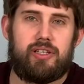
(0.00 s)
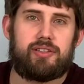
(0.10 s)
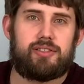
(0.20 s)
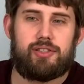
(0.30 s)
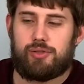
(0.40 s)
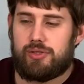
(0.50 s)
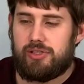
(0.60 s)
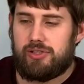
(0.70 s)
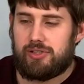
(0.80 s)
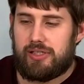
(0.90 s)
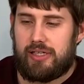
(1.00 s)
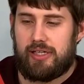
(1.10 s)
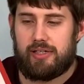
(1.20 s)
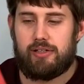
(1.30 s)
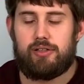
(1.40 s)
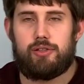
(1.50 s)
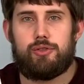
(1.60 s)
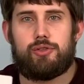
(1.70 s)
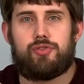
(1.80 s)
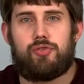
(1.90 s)
Accessories. It
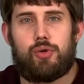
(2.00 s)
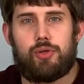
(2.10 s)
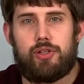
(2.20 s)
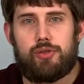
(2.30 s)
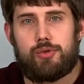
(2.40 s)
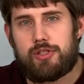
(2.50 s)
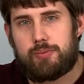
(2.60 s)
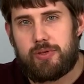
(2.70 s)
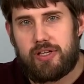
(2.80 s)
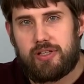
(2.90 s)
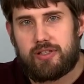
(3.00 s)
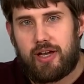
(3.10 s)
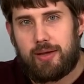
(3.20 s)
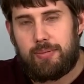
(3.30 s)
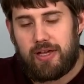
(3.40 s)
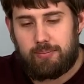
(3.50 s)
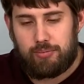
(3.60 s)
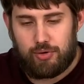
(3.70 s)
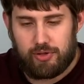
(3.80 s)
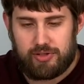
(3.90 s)
includes 4 USB Type A
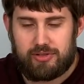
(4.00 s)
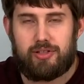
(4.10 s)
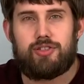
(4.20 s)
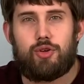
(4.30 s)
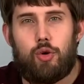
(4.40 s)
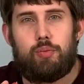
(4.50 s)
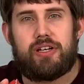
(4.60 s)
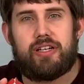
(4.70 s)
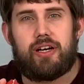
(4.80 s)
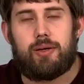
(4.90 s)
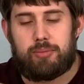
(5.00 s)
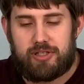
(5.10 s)
ports. Let's open it up.